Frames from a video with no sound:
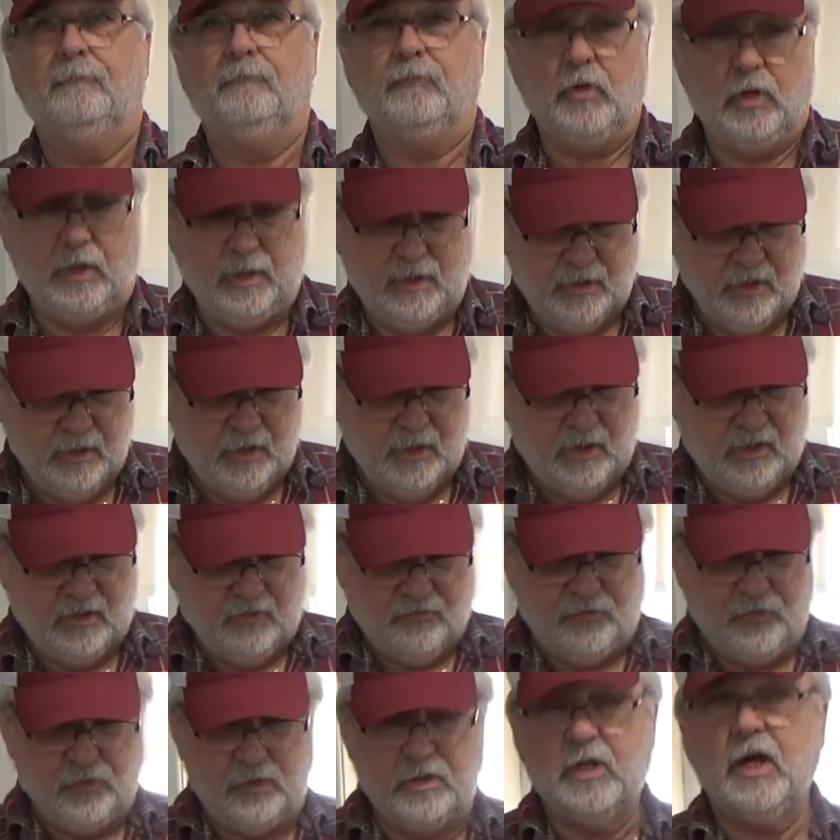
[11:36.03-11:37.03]
All right,
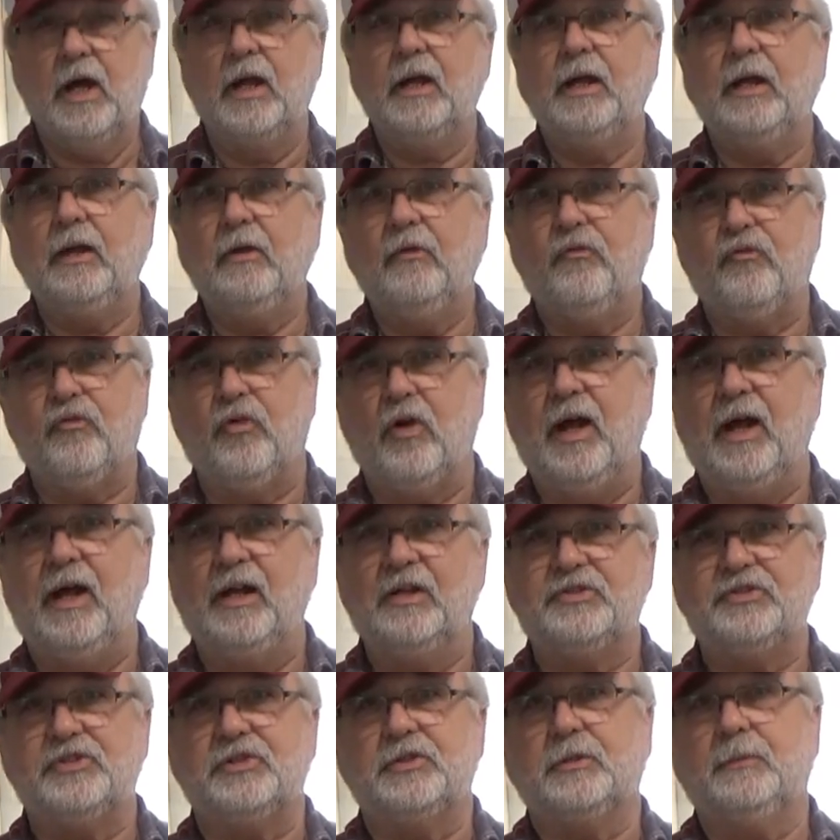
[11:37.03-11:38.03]
if you're cutting
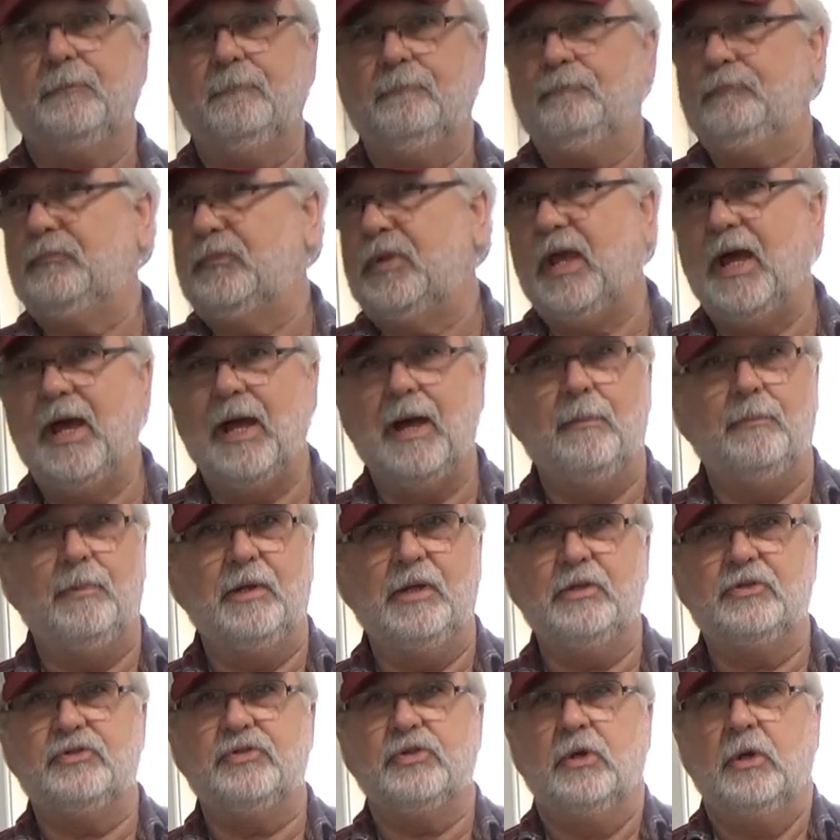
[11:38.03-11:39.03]
fresh
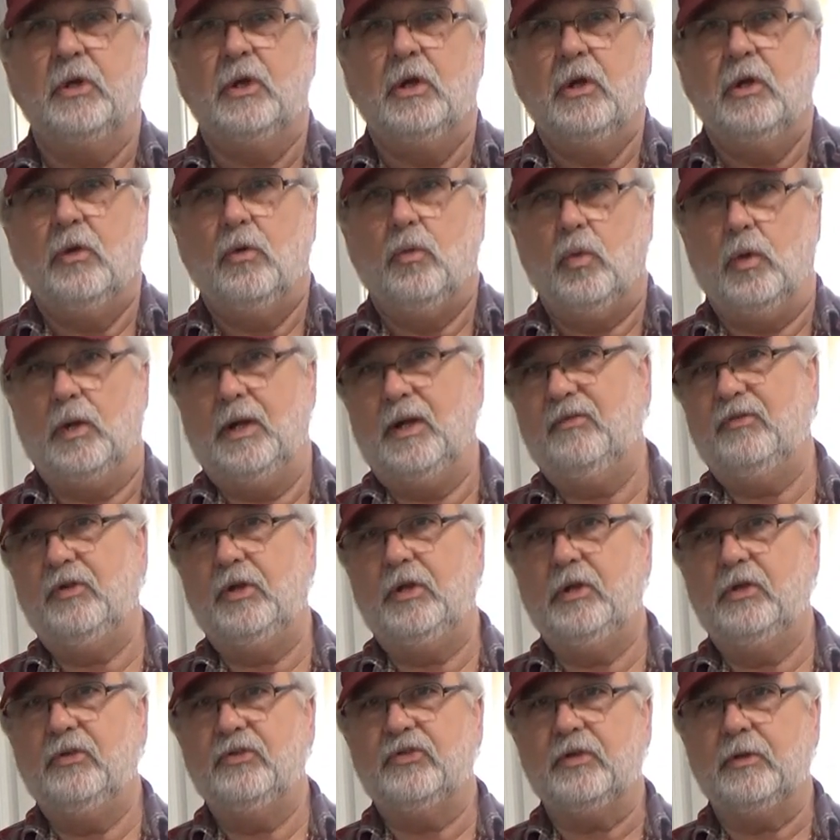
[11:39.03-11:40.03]
cabbage, whatever
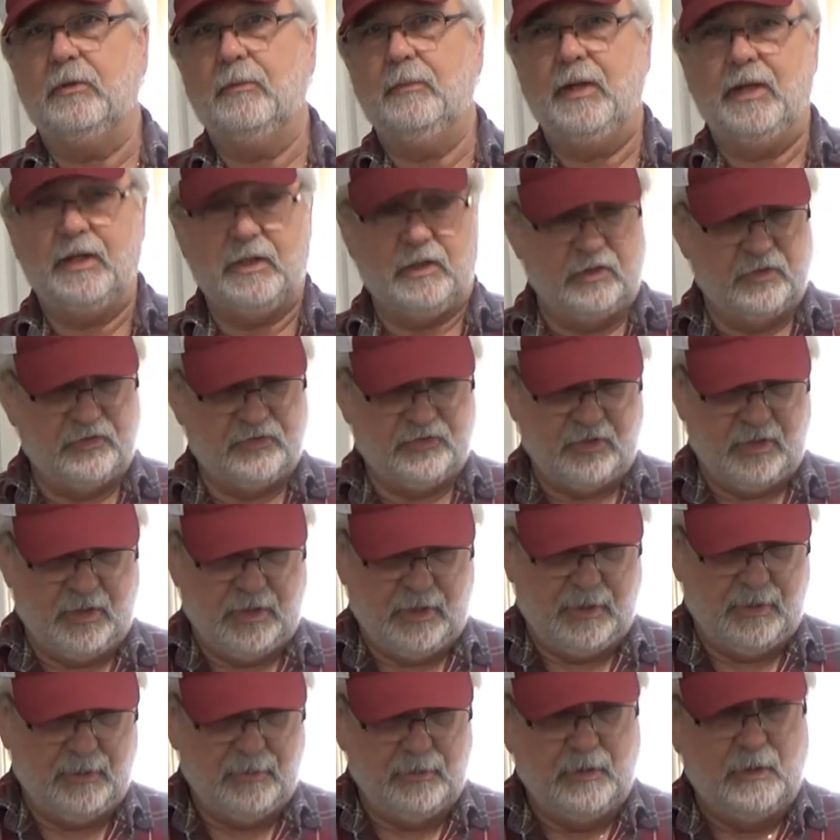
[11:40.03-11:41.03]
you're using to make your
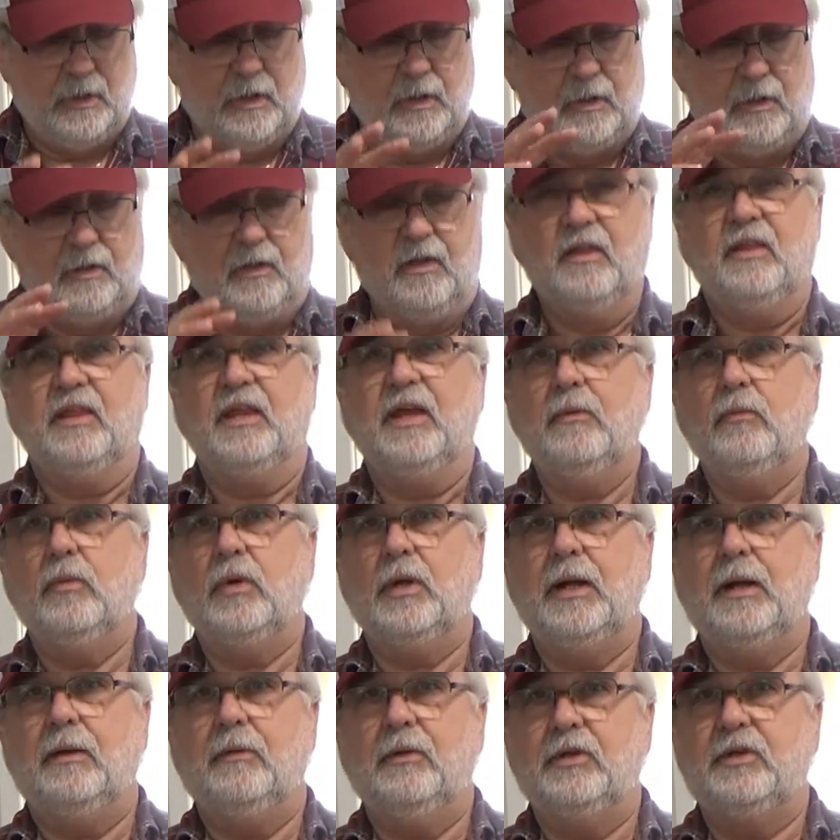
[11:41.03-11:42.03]
slaw, then
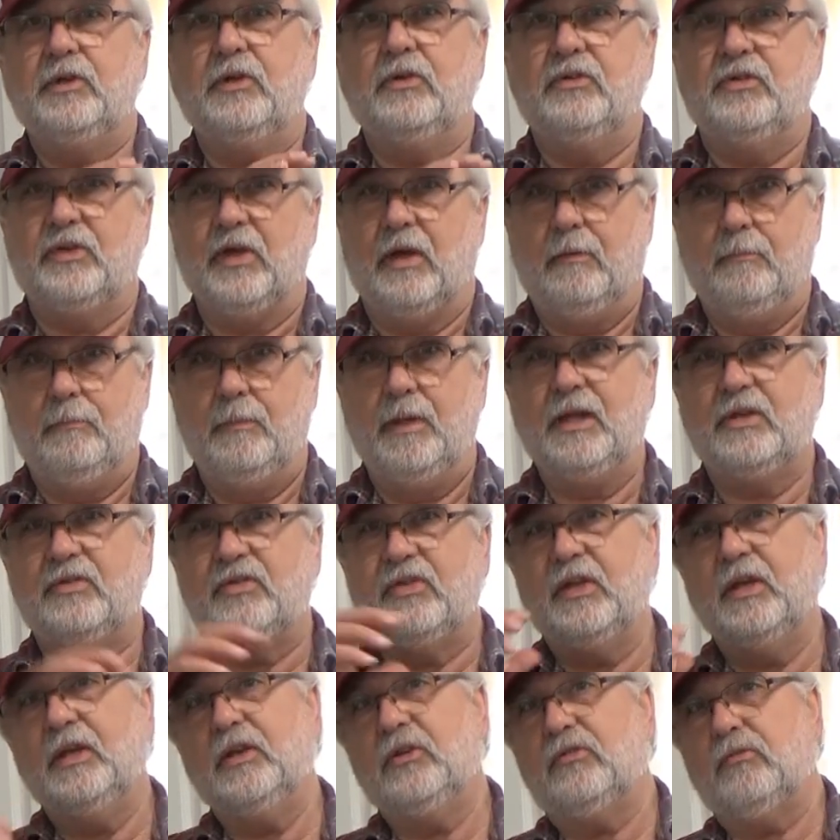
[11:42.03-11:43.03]
what I would do is I'd
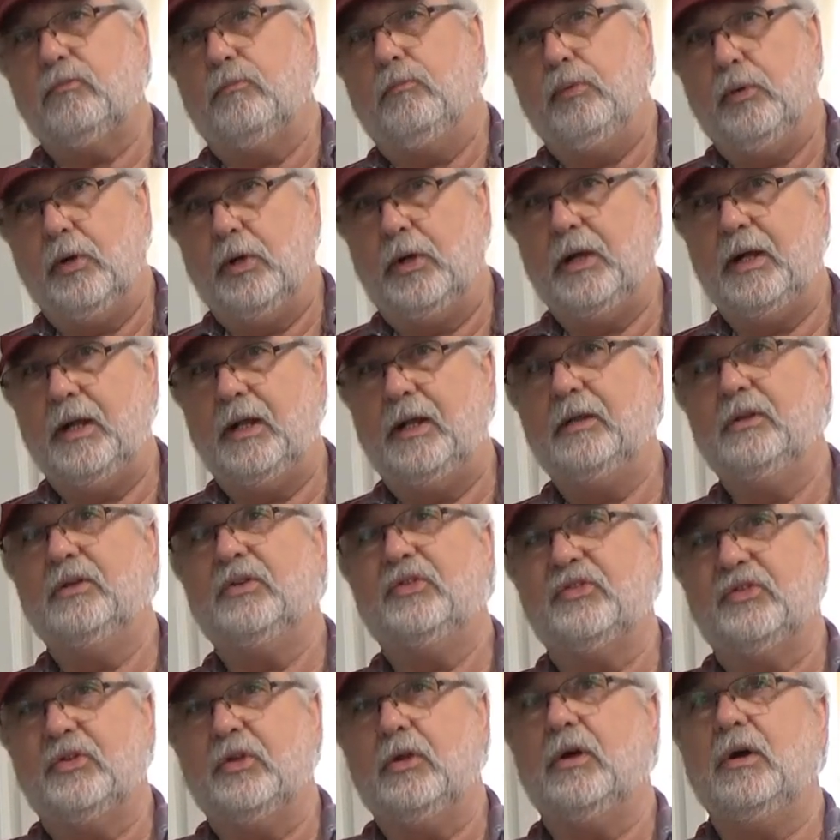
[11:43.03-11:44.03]
mix this, put it in the
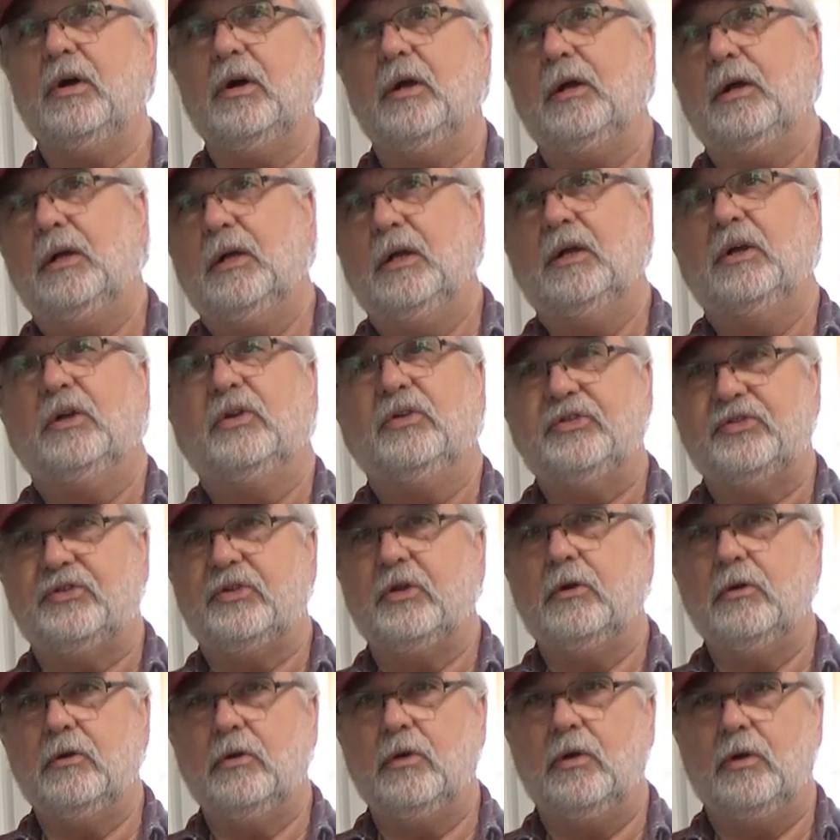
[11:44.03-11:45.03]
slaw,
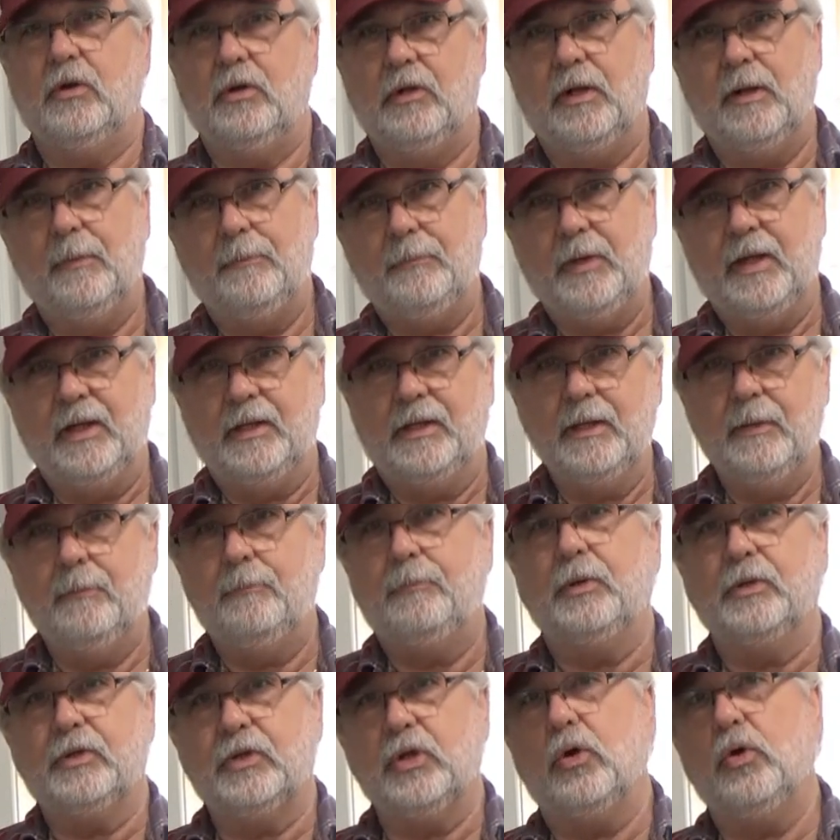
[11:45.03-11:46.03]
stir it all up, and then
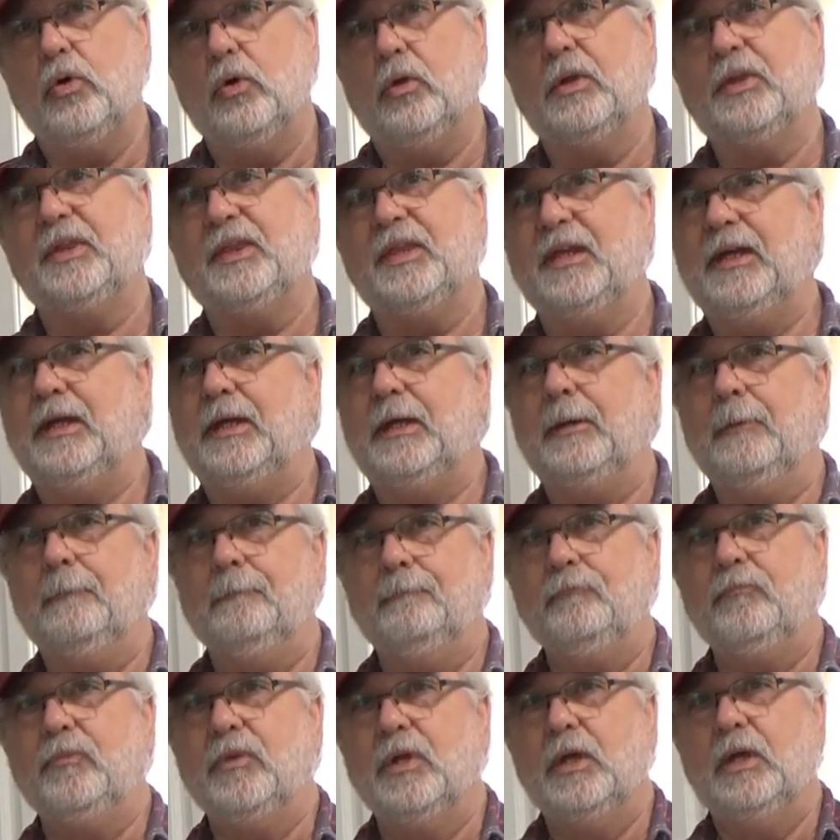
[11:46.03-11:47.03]
put the whole thing
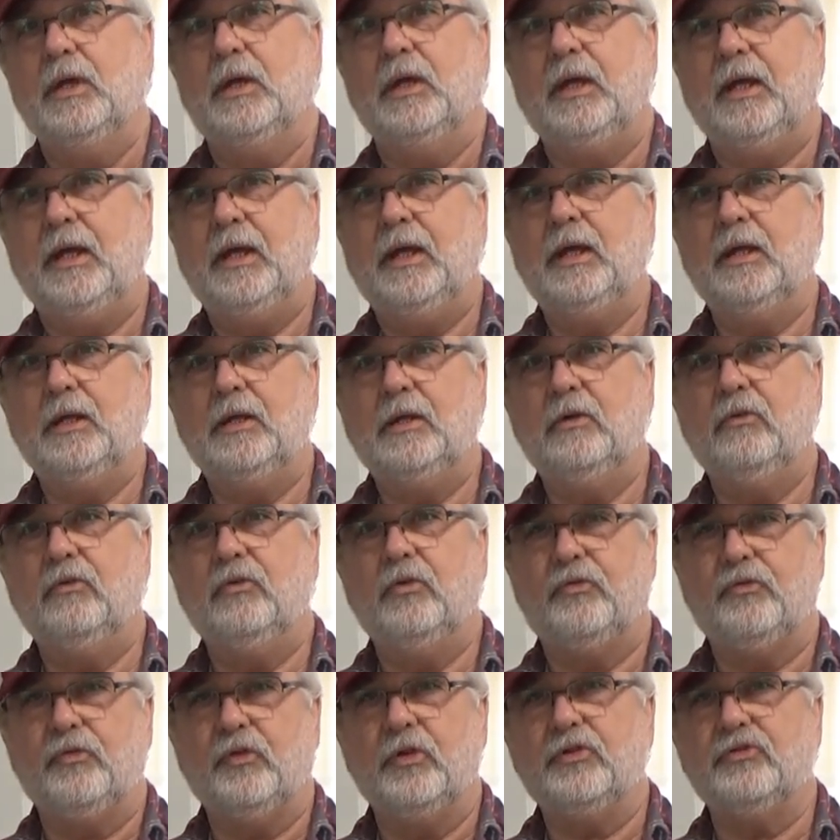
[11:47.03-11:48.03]
in the
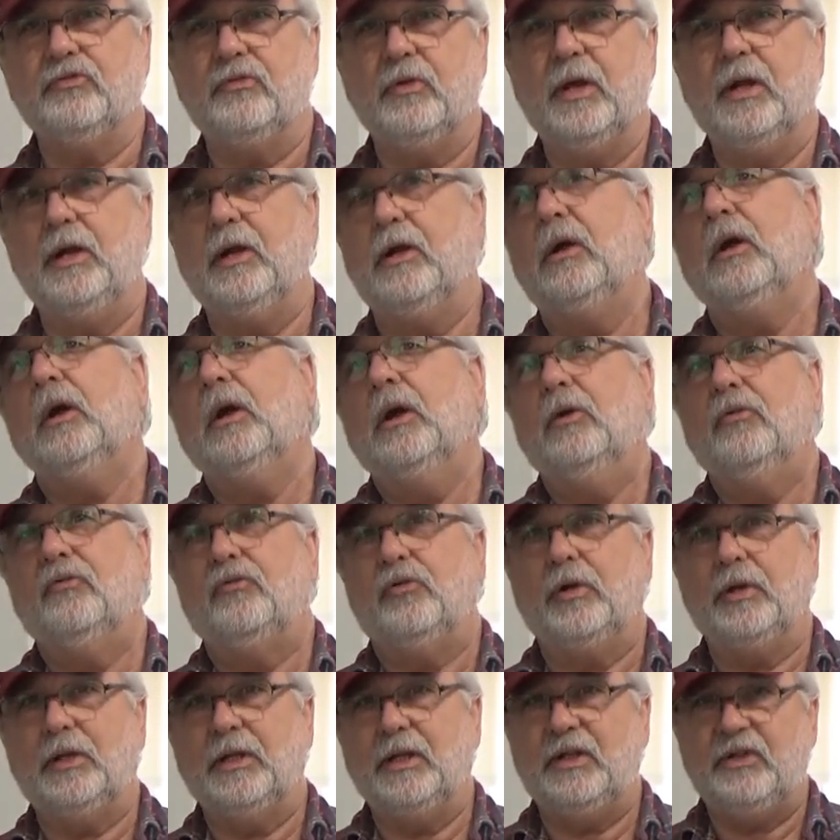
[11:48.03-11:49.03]
refrigerator
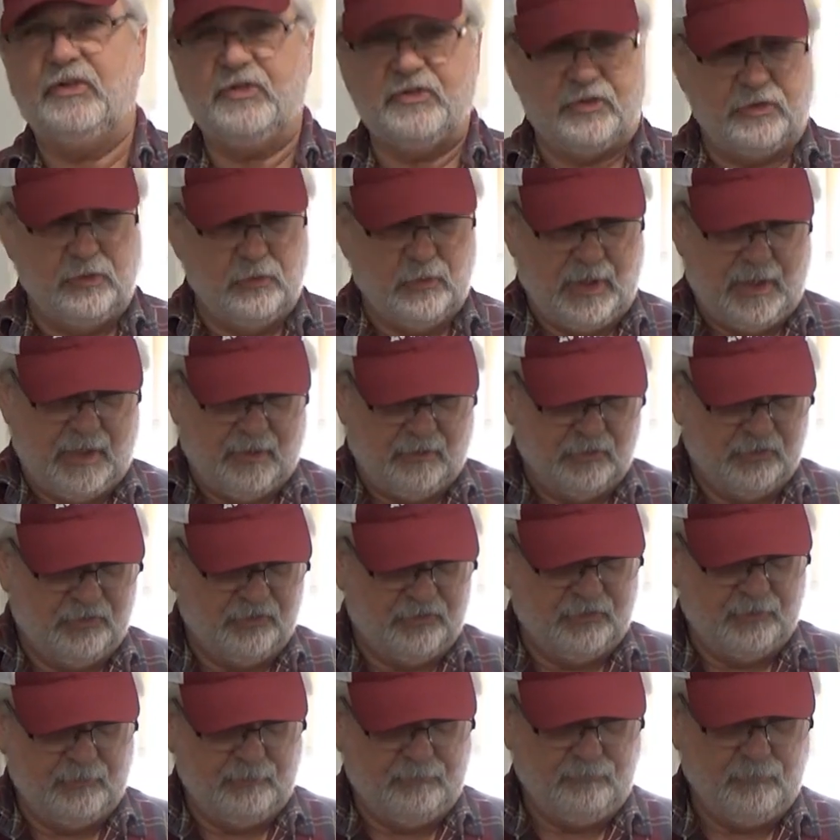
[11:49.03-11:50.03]
for at least 2
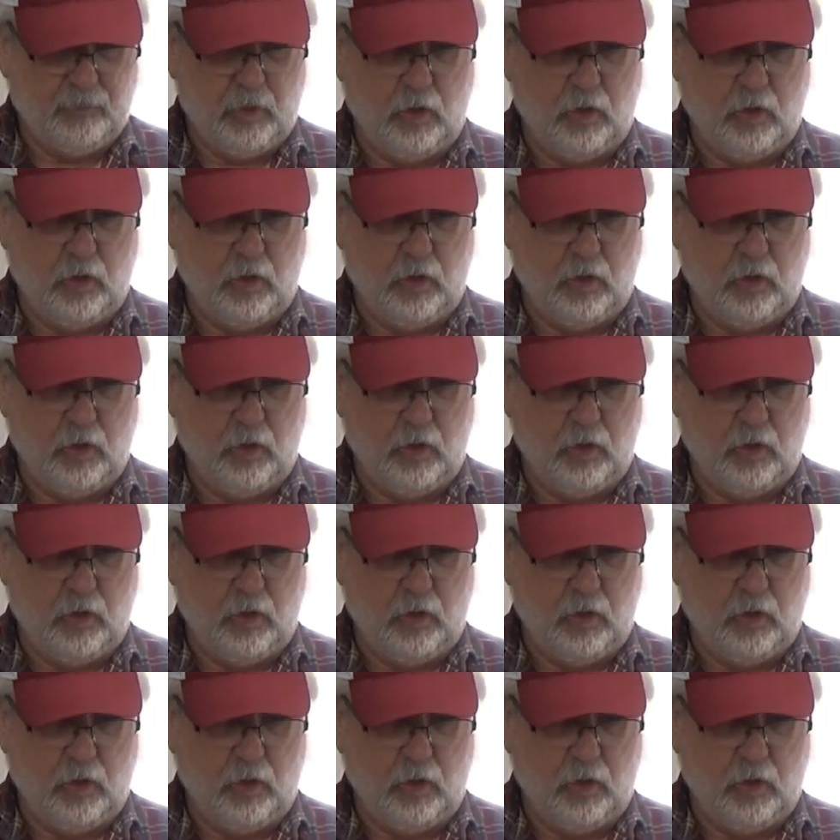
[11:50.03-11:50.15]
hours.